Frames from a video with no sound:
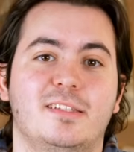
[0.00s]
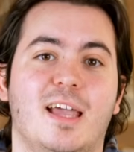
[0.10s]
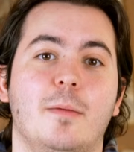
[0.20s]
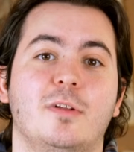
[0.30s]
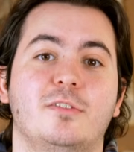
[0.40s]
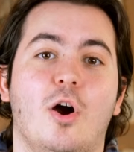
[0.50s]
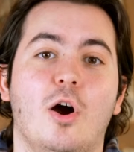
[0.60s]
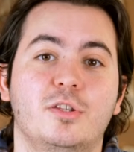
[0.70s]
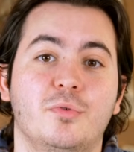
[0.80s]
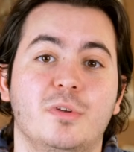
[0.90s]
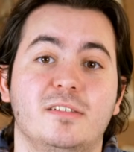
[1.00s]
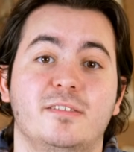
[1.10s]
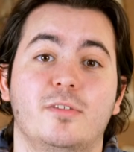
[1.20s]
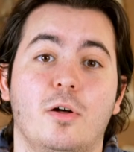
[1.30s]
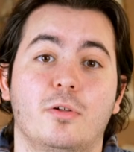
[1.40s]
it's time to talk to an
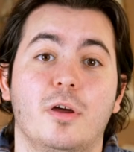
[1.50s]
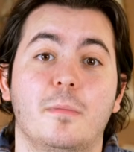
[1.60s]
installer